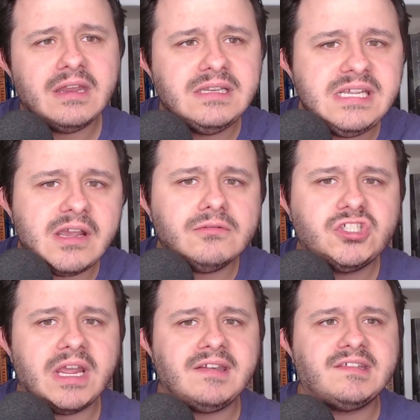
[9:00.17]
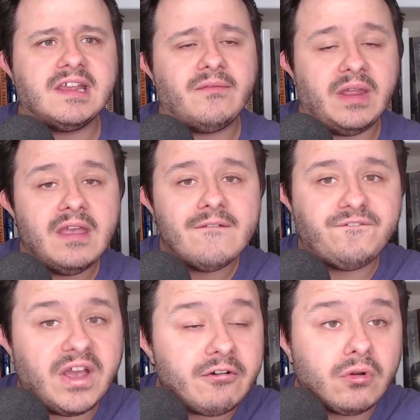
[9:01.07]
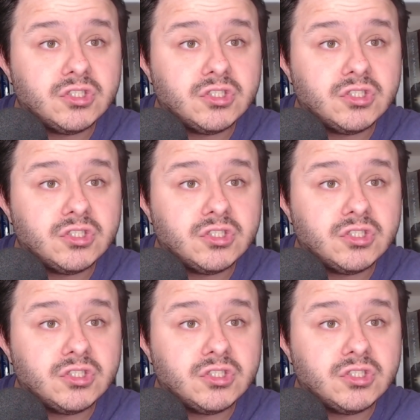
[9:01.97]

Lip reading: DOJ sick of it. Federal